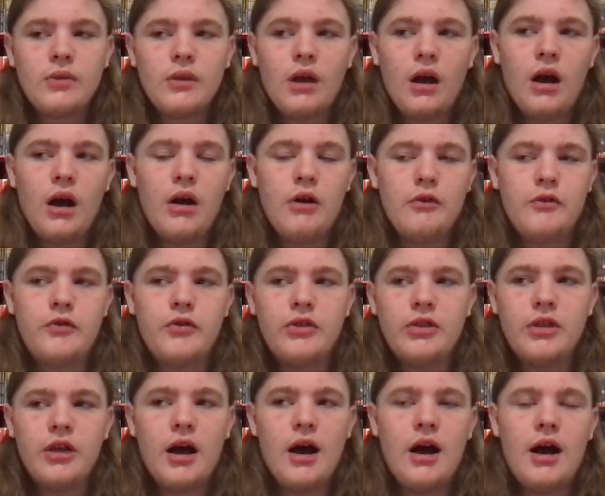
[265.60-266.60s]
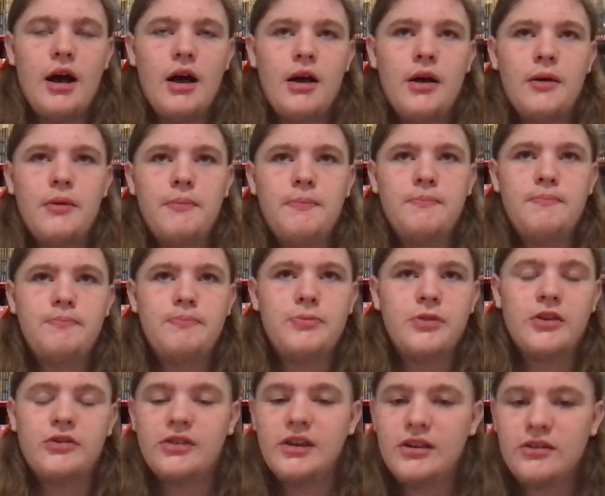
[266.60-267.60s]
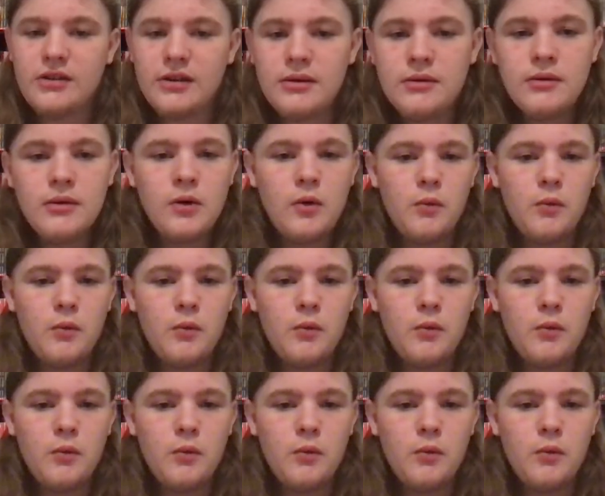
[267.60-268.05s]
of the season